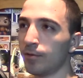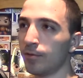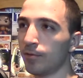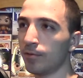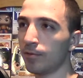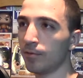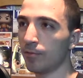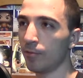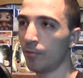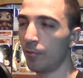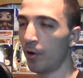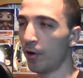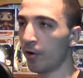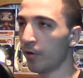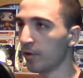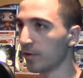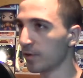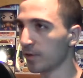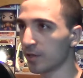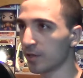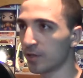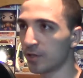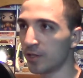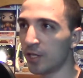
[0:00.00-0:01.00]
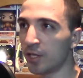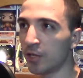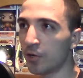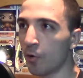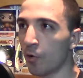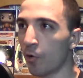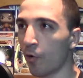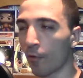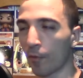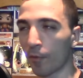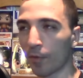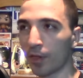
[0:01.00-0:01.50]
whether it's a sequel
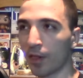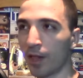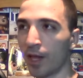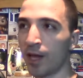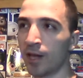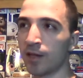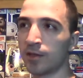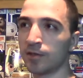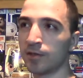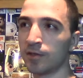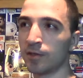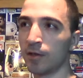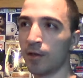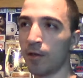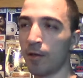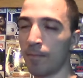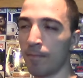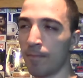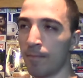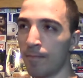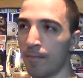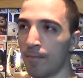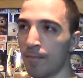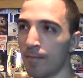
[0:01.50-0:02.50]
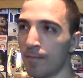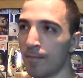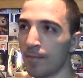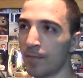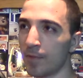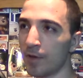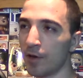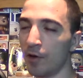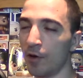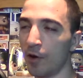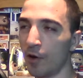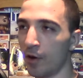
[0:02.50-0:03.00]
or related to them,
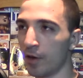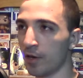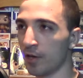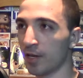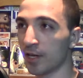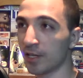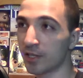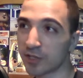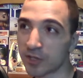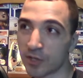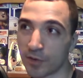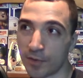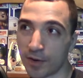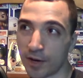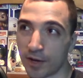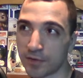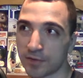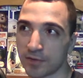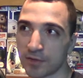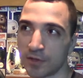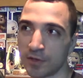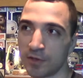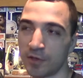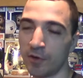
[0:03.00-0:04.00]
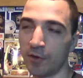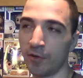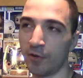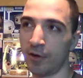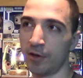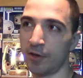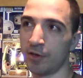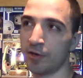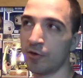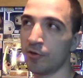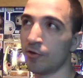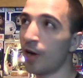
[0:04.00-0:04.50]
you know, and you get someone else to do it,
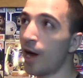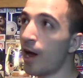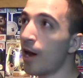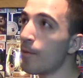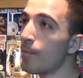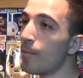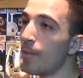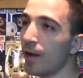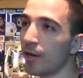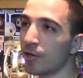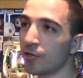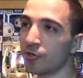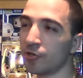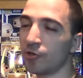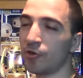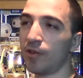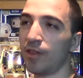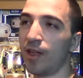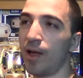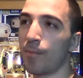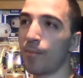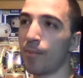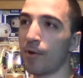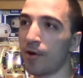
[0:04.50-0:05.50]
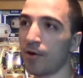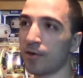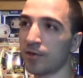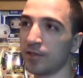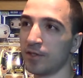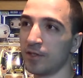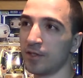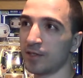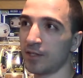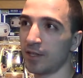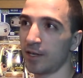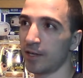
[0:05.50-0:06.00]
you got to make sure that person
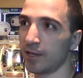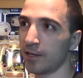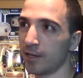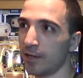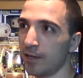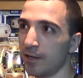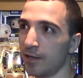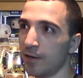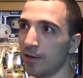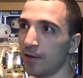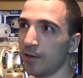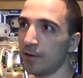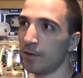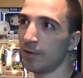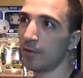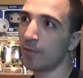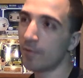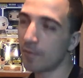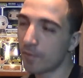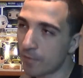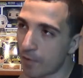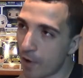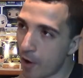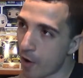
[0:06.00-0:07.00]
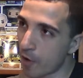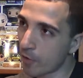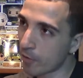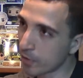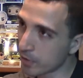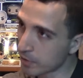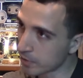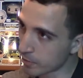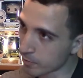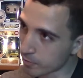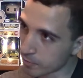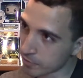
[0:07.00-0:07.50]
is like following
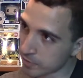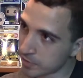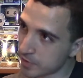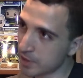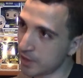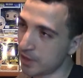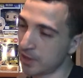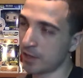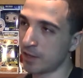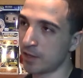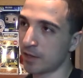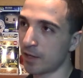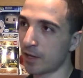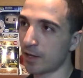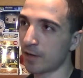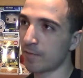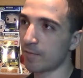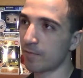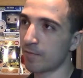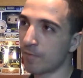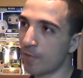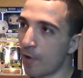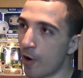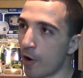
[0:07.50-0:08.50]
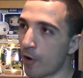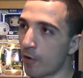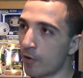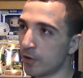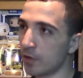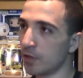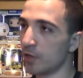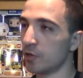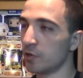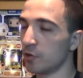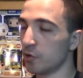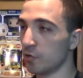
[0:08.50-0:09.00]
the routine, like following
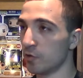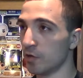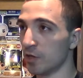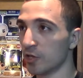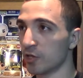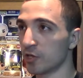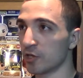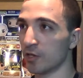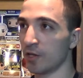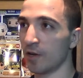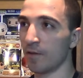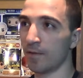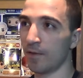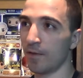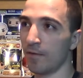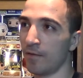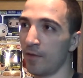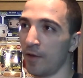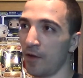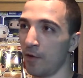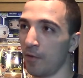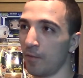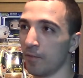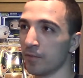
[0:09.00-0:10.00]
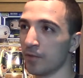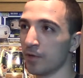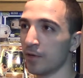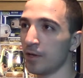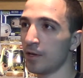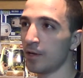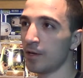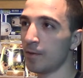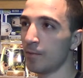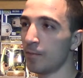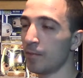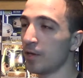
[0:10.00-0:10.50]
the tradition of the films.
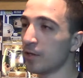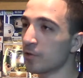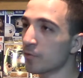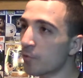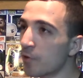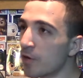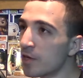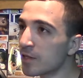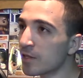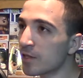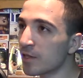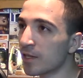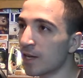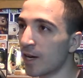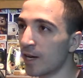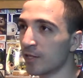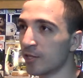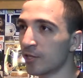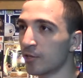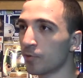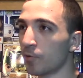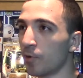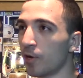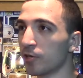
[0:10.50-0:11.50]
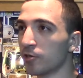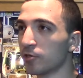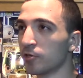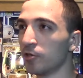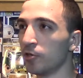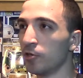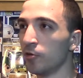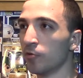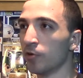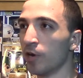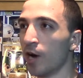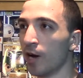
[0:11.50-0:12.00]
Because recently I just watched the
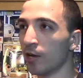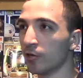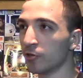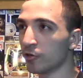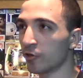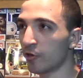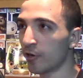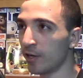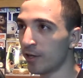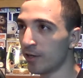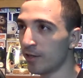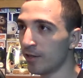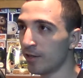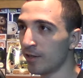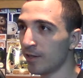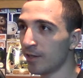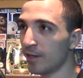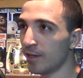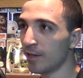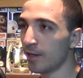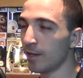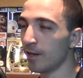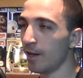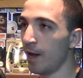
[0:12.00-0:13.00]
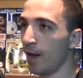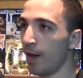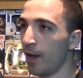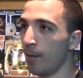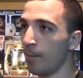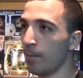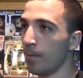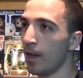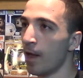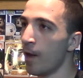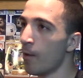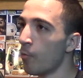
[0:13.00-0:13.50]
new Conjuring, and
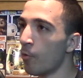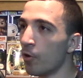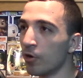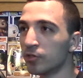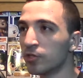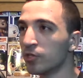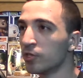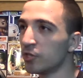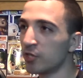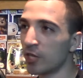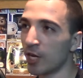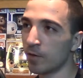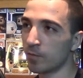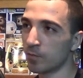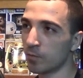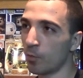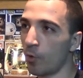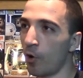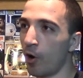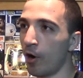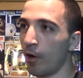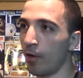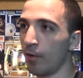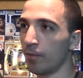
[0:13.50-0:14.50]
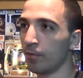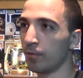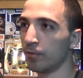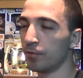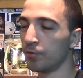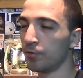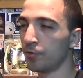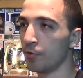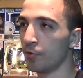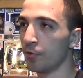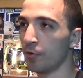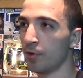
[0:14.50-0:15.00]
it wasn't James Wan
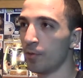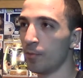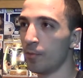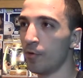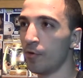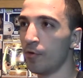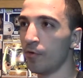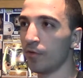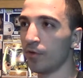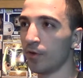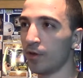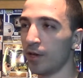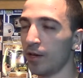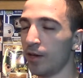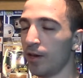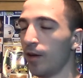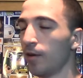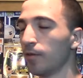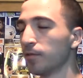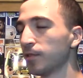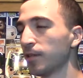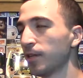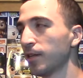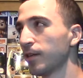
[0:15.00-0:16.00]
doing the movie, and I was like,